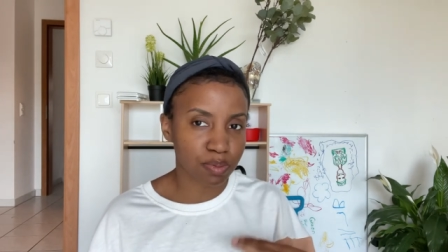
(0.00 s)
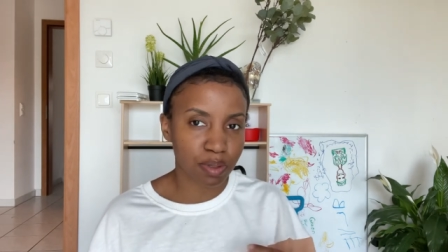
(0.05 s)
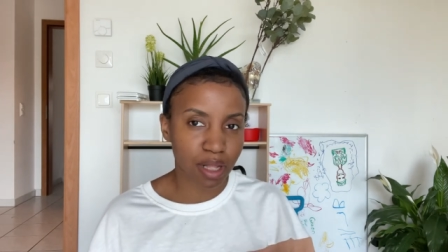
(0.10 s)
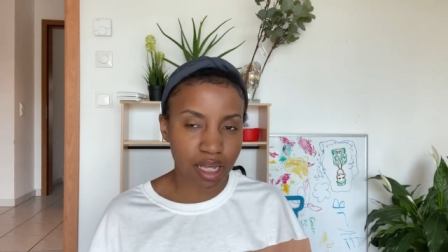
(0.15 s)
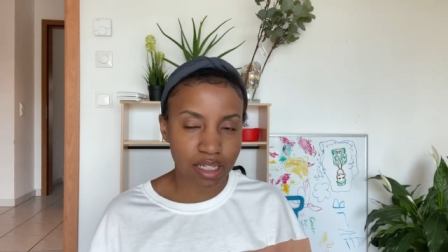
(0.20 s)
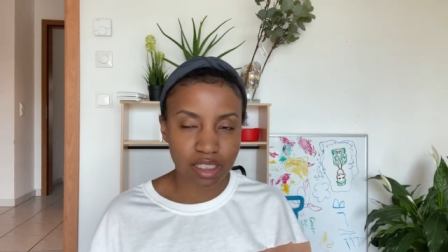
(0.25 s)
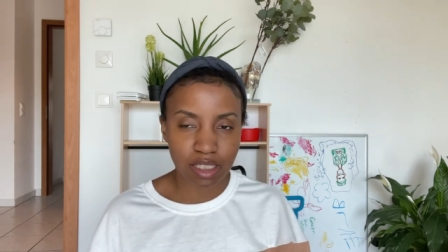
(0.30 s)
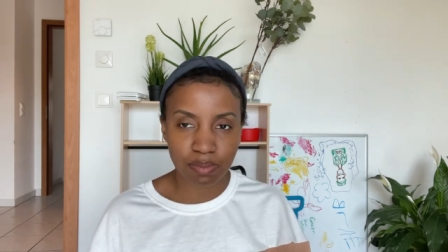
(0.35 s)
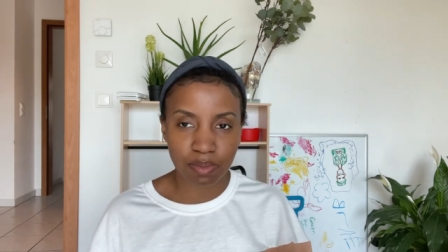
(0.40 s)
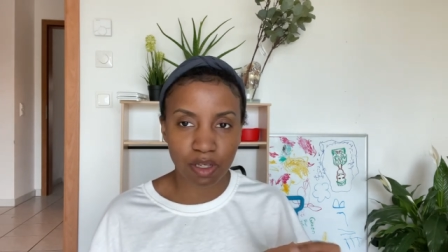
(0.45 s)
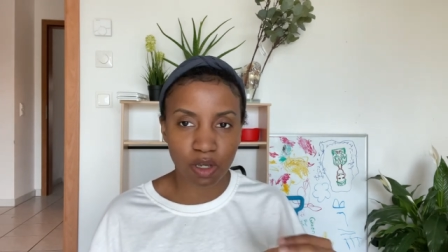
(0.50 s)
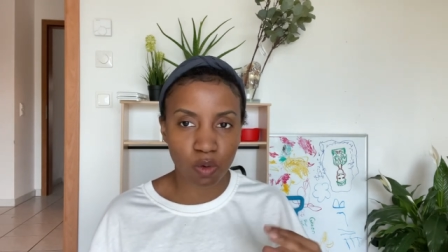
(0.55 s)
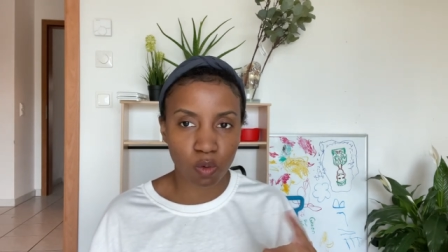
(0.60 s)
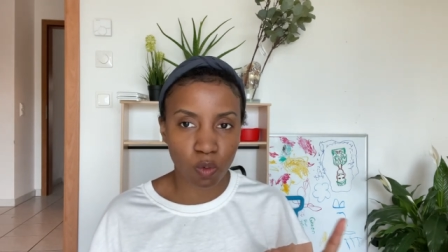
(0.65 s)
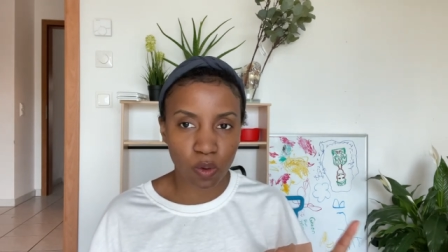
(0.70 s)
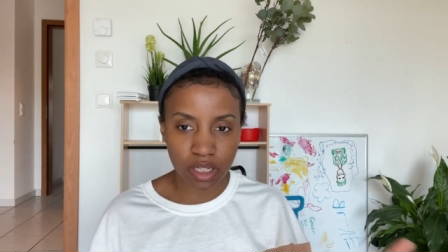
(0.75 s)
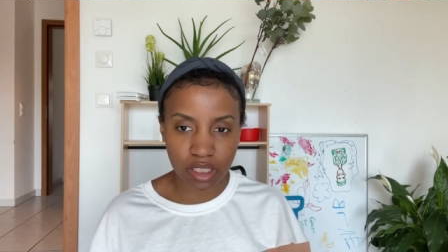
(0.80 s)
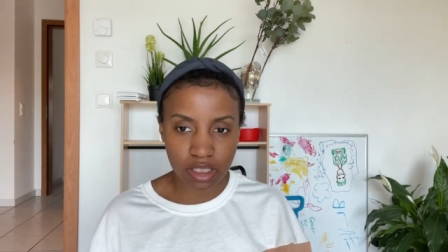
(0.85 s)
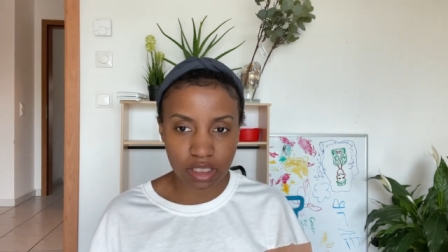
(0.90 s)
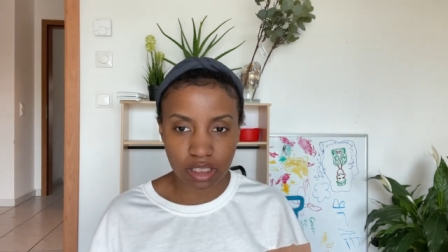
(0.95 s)
plastic being
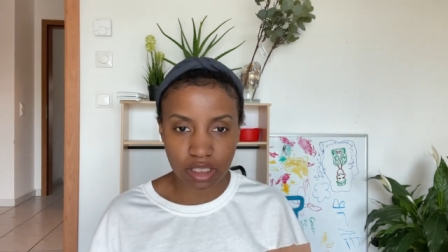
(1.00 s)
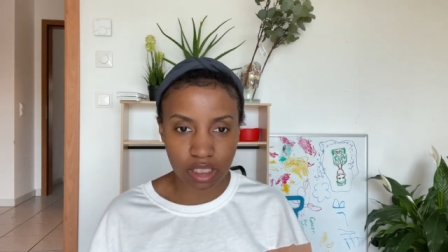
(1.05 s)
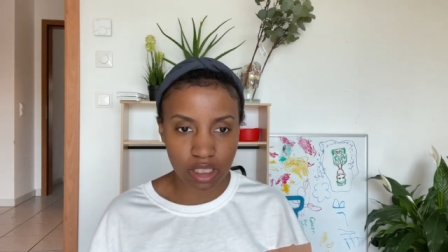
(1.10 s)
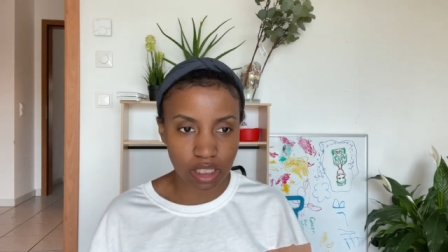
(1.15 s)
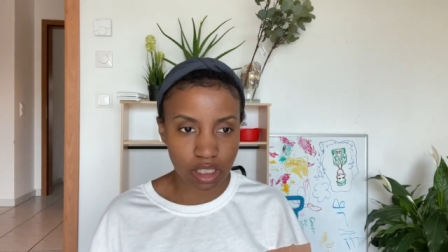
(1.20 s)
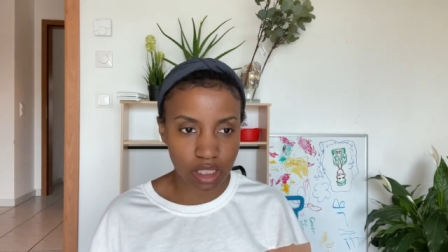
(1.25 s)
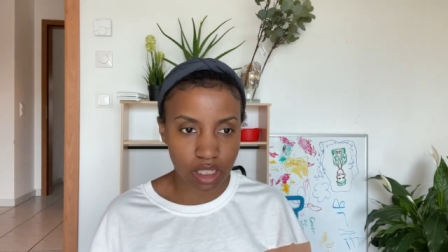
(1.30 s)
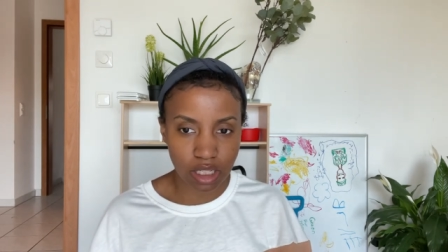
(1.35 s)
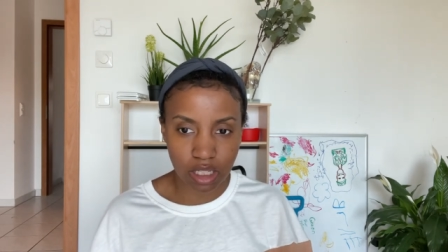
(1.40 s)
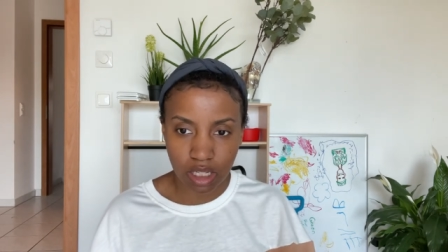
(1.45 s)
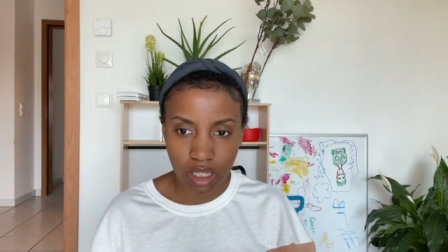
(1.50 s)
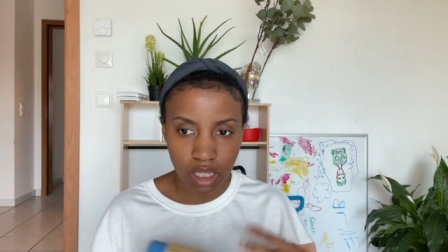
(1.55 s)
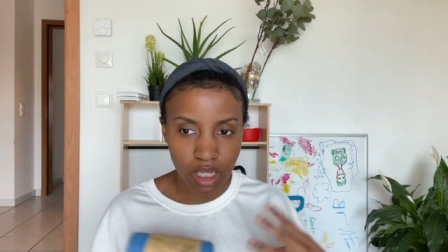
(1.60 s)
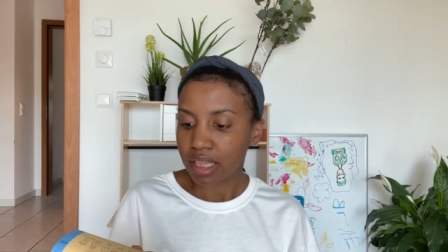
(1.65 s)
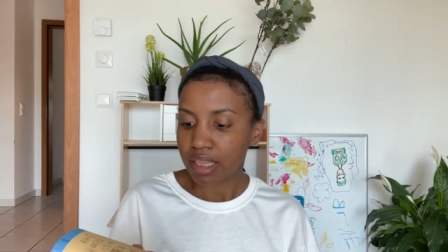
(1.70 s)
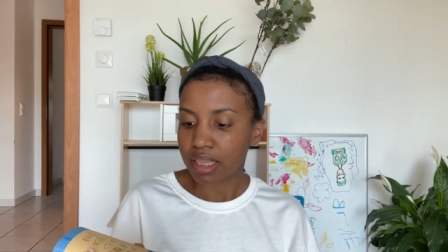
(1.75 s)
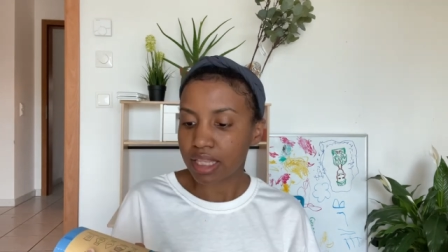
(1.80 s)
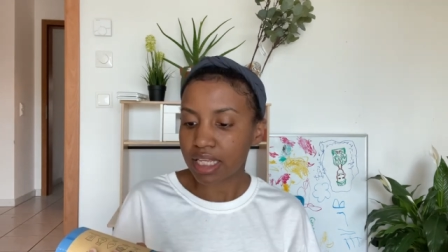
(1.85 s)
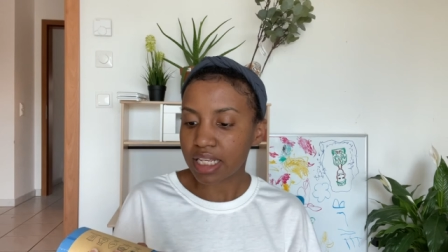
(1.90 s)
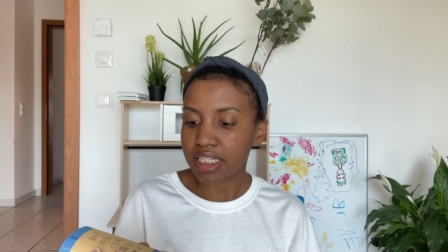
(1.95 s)
wasted
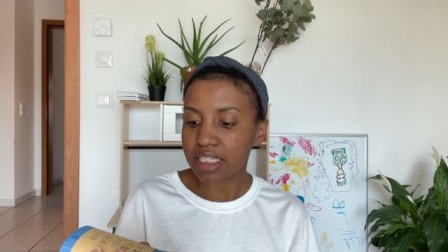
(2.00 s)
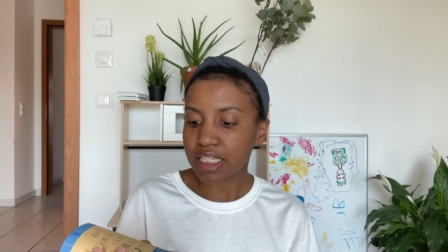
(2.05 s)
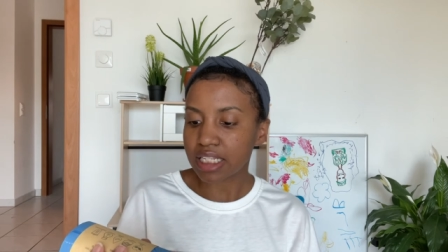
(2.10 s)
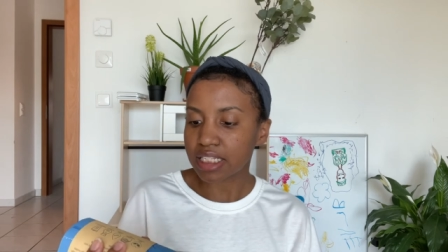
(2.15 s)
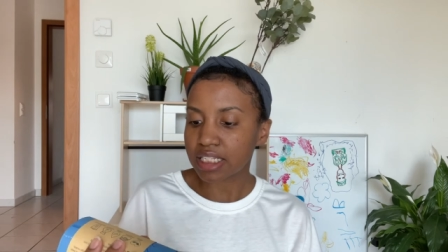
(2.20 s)
this,